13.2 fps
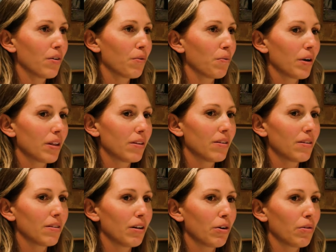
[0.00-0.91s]
with
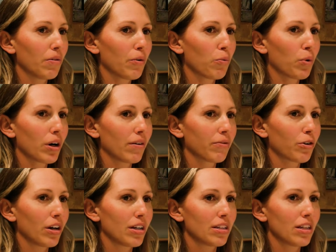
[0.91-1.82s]
you know, a word of
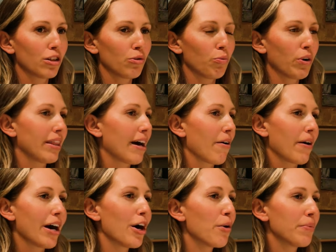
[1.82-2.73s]
criticism without
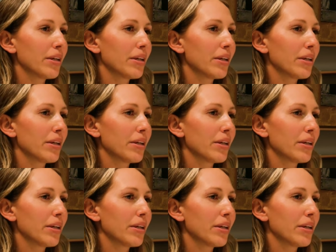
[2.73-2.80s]
help.